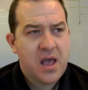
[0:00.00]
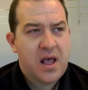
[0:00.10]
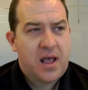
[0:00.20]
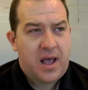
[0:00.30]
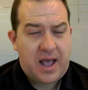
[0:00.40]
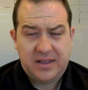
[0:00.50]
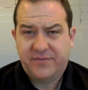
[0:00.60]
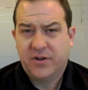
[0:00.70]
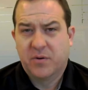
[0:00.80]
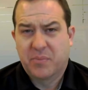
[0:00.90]
I love to
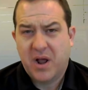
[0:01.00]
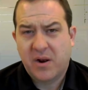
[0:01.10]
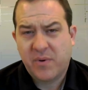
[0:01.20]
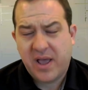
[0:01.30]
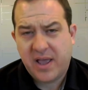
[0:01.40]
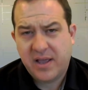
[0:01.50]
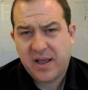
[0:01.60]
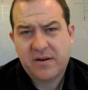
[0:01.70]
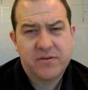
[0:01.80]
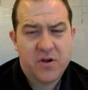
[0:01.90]
go to Broadway. I
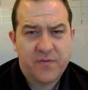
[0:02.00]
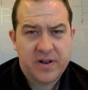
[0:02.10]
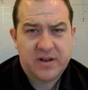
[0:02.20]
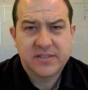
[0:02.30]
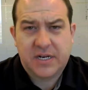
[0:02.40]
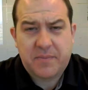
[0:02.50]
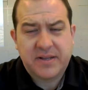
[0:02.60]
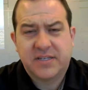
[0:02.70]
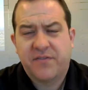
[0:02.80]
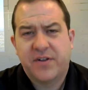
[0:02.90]
don't know if I'd consider
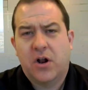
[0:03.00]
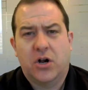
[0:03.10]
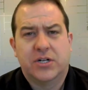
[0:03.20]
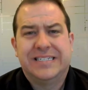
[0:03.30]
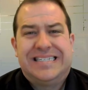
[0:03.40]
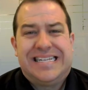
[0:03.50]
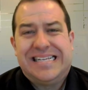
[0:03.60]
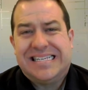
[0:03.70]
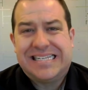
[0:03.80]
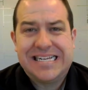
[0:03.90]
myself an
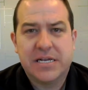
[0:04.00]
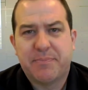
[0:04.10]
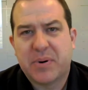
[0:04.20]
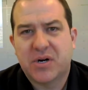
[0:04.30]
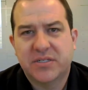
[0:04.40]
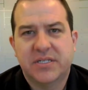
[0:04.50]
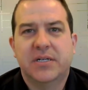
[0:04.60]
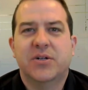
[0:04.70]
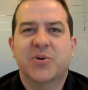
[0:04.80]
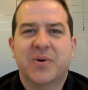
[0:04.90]
artistic person
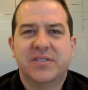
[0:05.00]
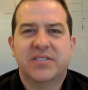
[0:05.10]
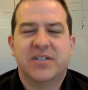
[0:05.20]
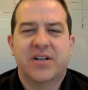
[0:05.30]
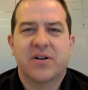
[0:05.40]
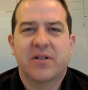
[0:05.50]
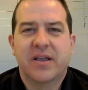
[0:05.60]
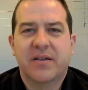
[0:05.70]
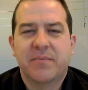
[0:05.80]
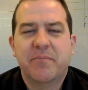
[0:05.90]
who wants to,
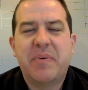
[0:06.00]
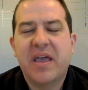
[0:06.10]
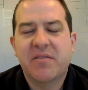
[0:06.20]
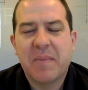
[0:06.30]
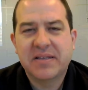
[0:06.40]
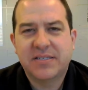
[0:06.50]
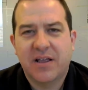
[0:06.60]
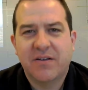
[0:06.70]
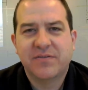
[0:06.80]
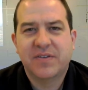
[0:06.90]
bathe
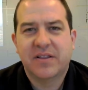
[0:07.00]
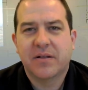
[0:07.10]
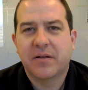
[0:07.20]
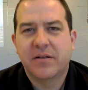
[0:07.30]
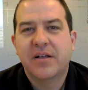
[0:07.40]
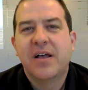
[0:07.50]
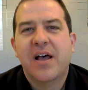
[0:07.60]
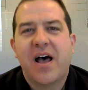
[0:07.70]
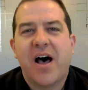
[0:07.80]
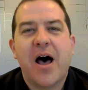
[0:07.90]
myself in the
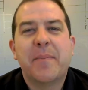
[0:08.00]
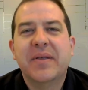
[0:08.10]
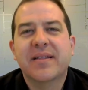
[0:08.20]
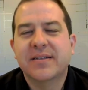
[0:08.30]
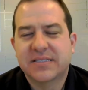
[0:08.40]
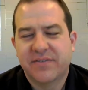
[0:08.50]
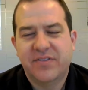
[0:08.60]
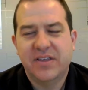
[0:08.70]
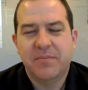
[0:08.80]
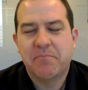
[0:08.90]
opulence of
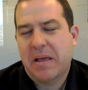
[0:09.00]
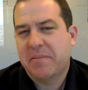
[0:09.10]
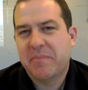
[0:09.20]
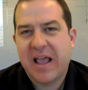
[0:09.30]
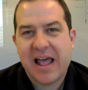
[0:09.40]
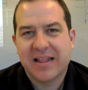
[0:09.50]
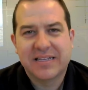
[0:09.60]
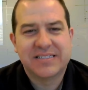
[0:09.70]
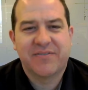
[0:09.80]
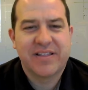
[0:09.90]
the Met Gala and
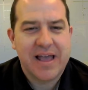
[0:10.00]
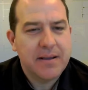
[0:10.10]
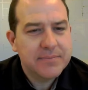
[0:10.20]
stuff like that.